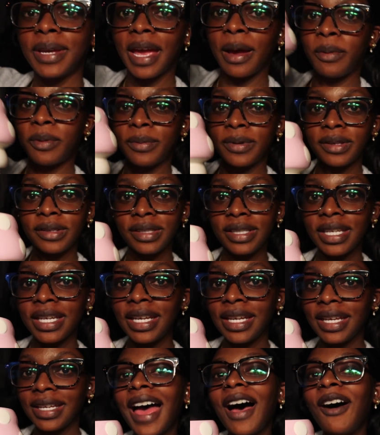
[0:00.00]
chamomile
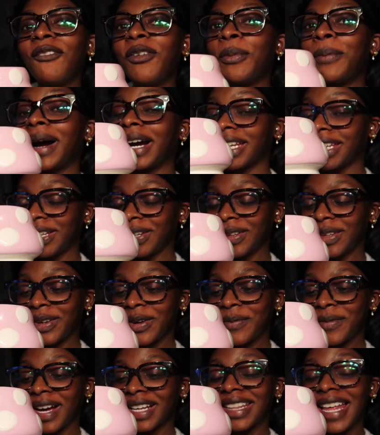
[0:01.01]
tea for my cute
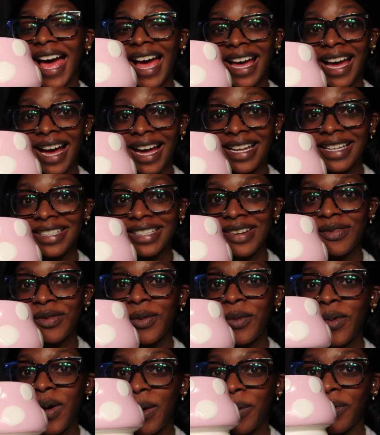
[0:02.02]
little mug that I got
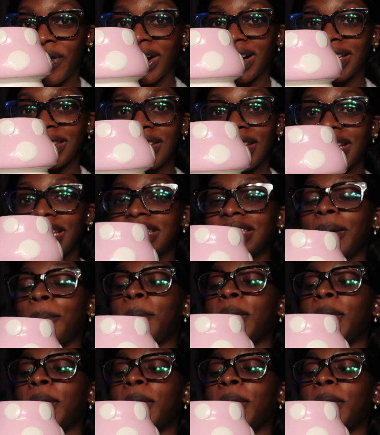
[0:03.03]
from Walmart. Look, it's a